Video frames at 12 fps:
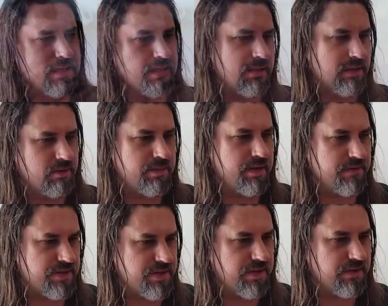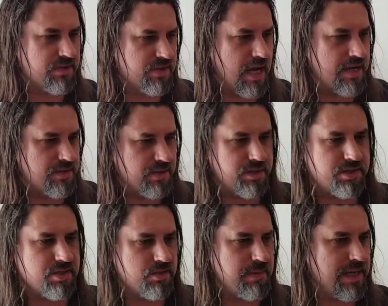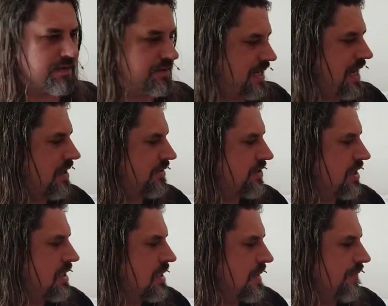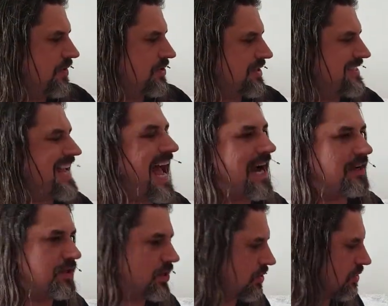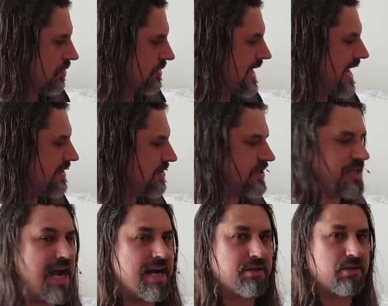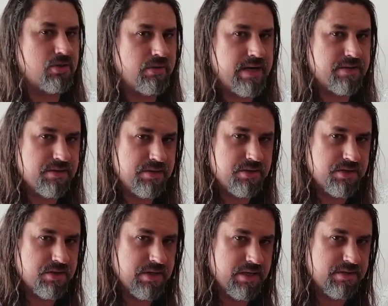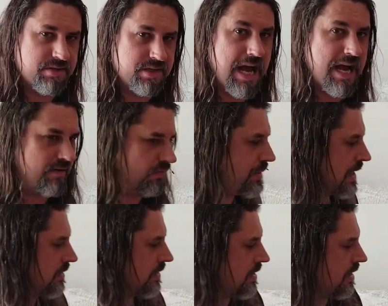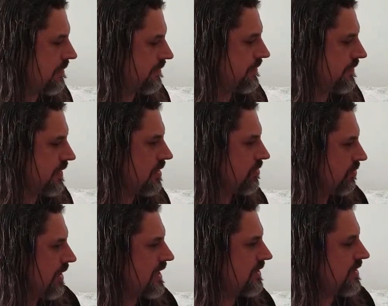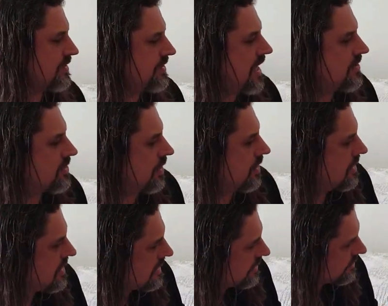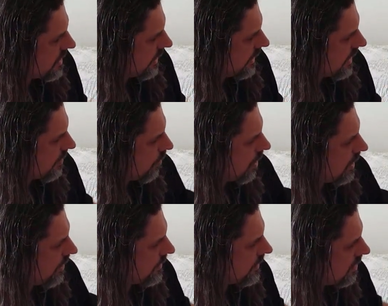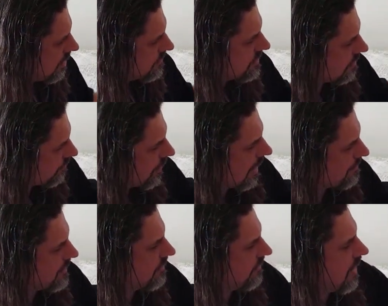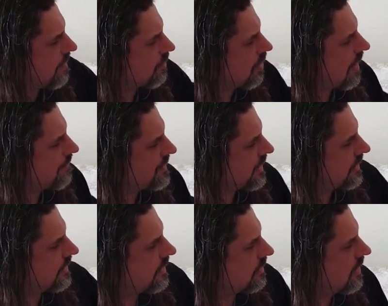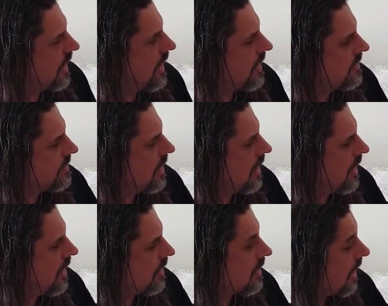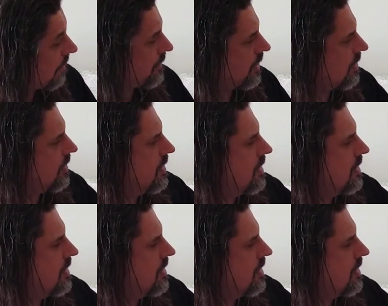a little bit of a synthesizer that just makes sounds. There's a 10-inch tactile transducer inside of Pyradym, right in the center, selenite wand that comes up wrapped in fiber optic and copper.